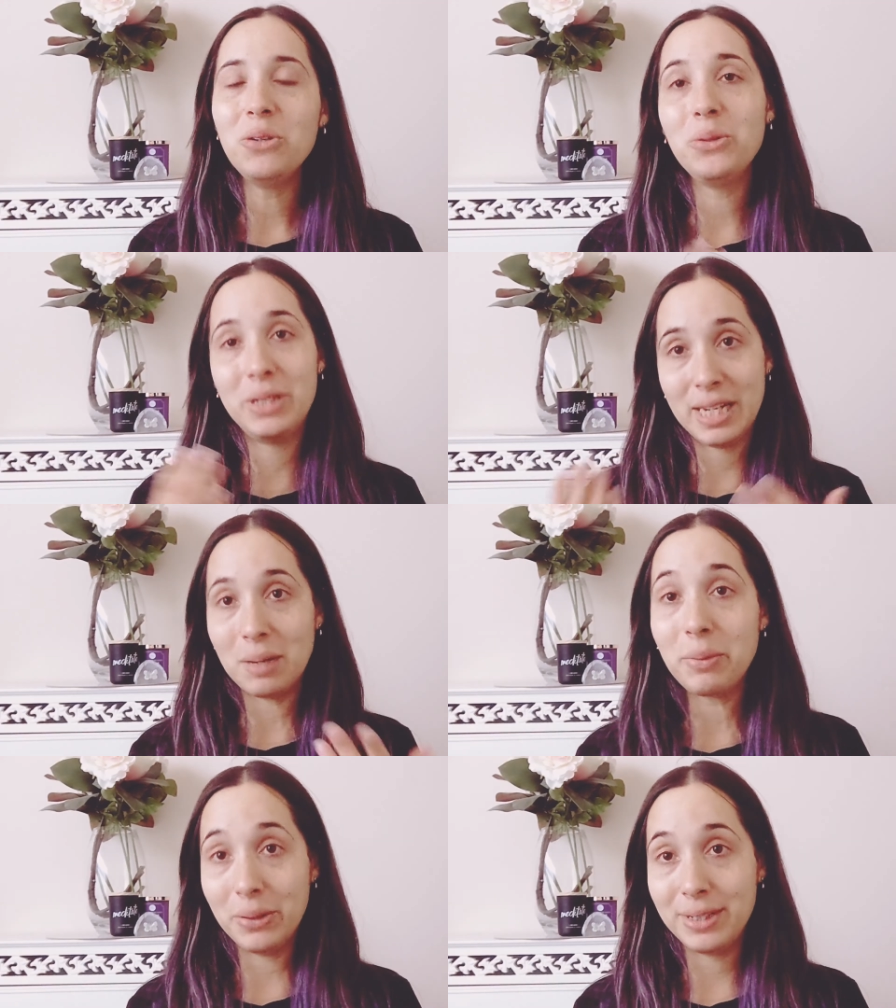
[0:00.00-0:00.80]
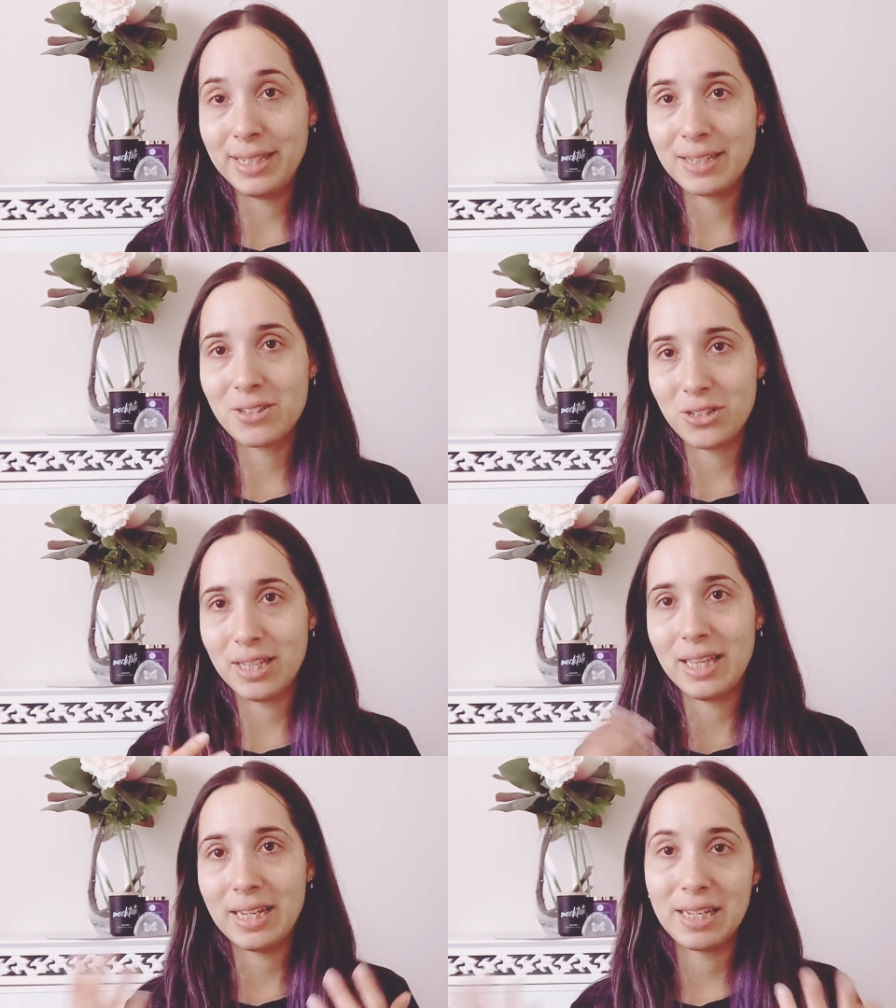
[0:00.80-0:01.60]
who get up earlier so
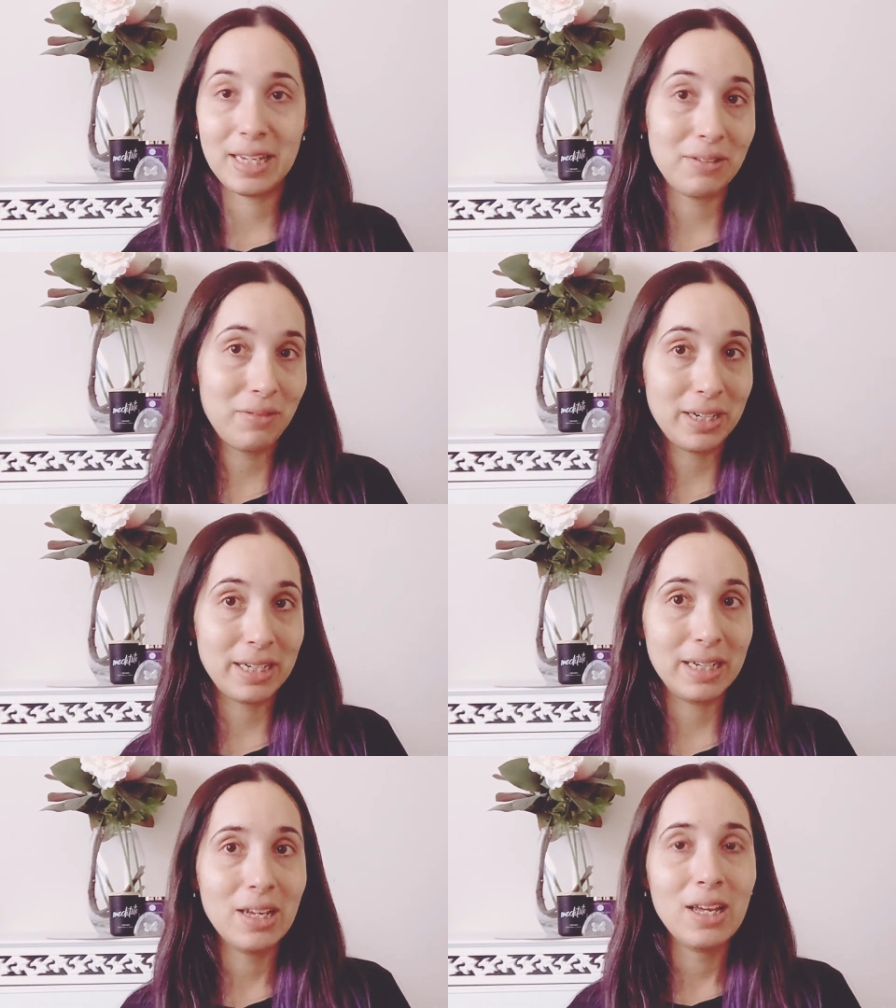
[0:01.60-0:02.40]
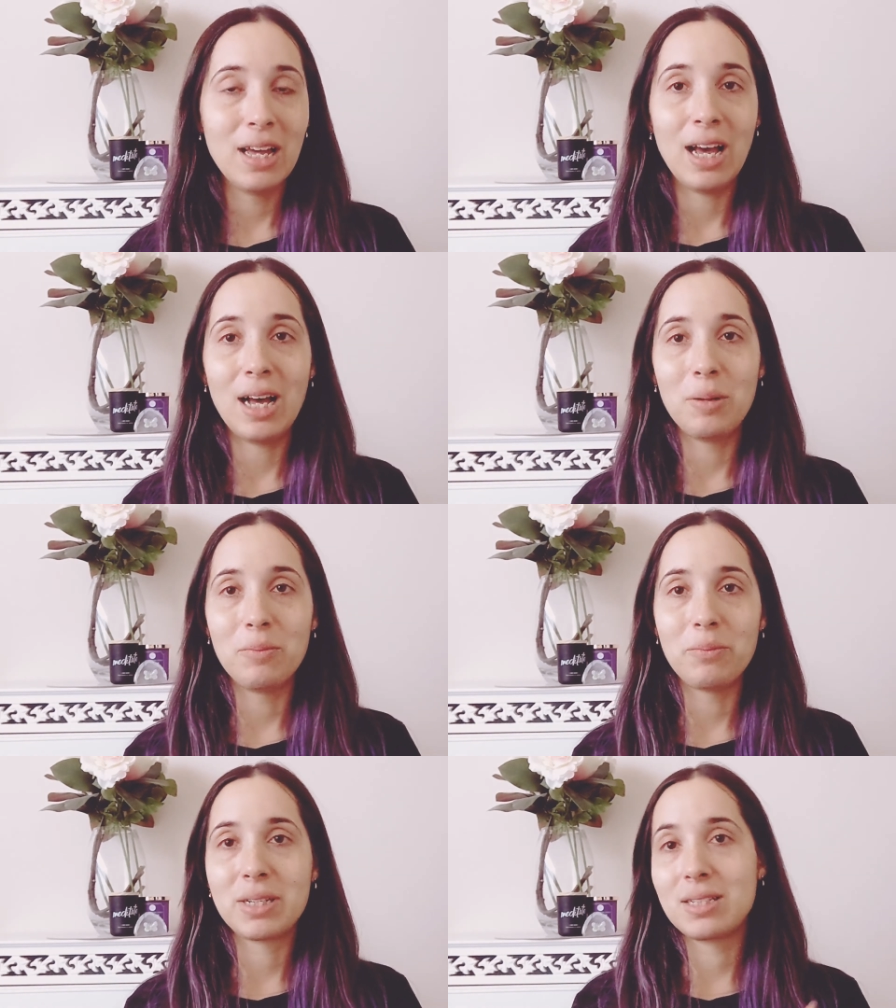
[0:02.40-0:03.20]
that they can get ready,
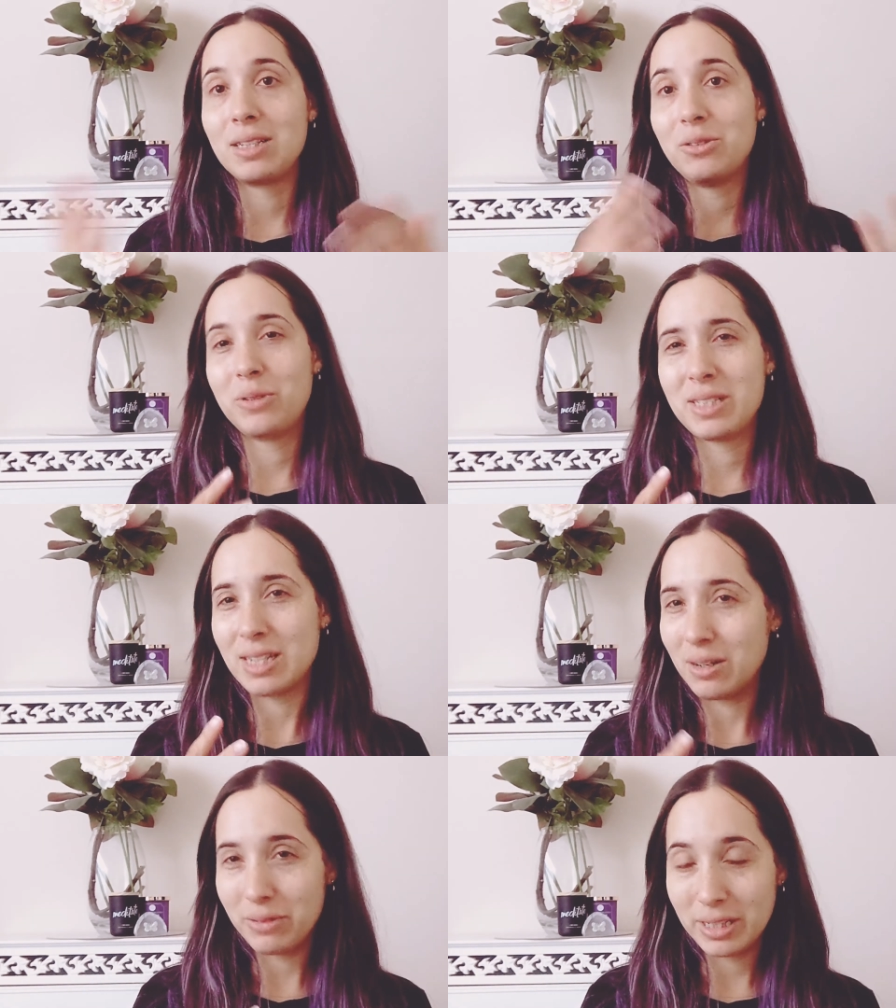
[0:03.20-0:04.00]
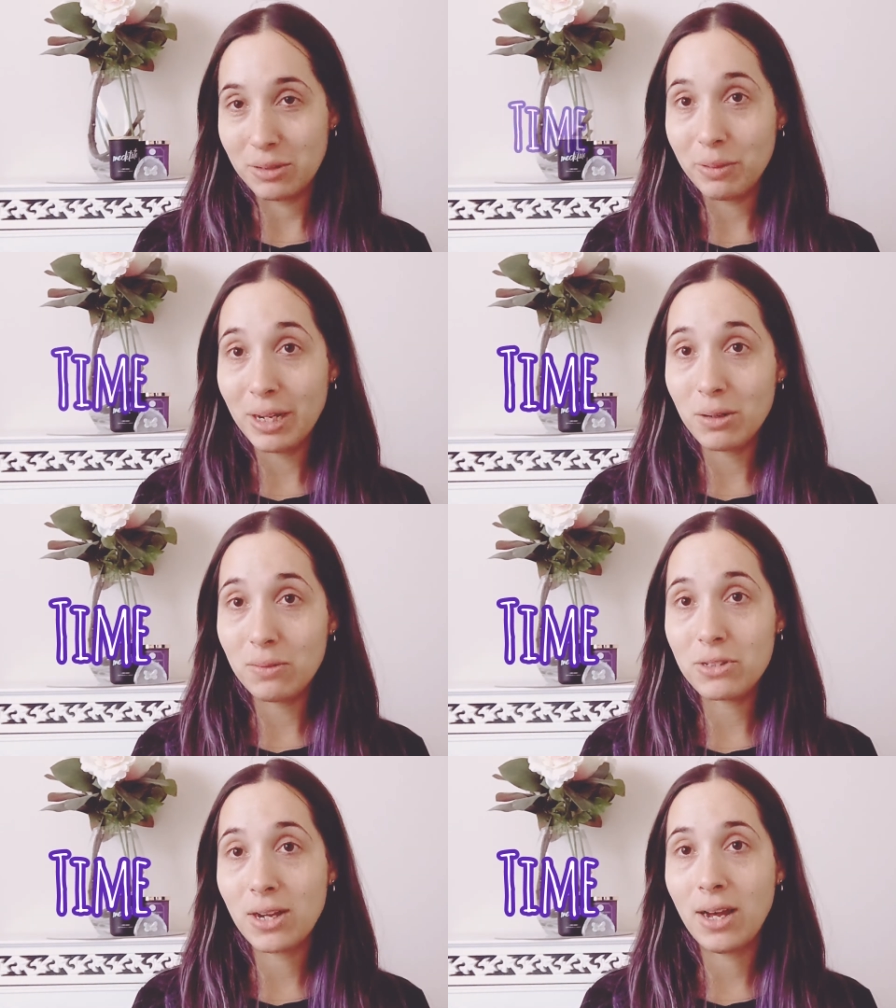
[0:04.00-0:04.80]
because the little ones aren't really aware
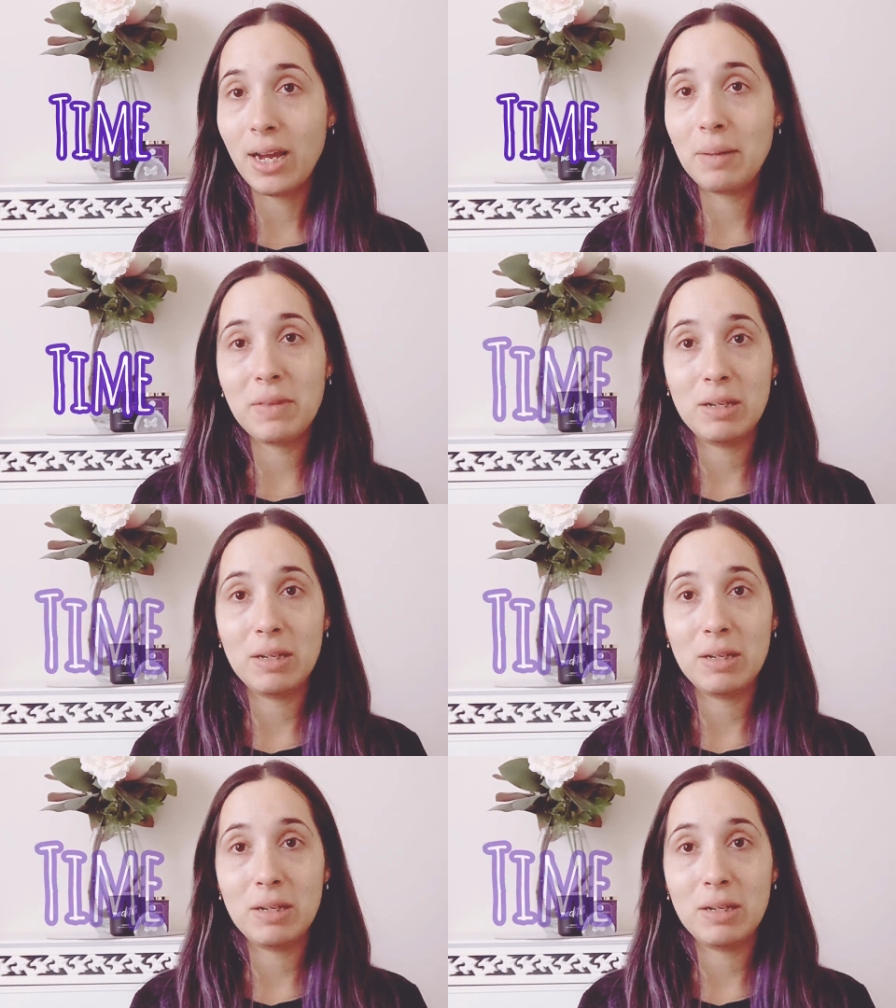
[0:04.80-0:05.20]
of time.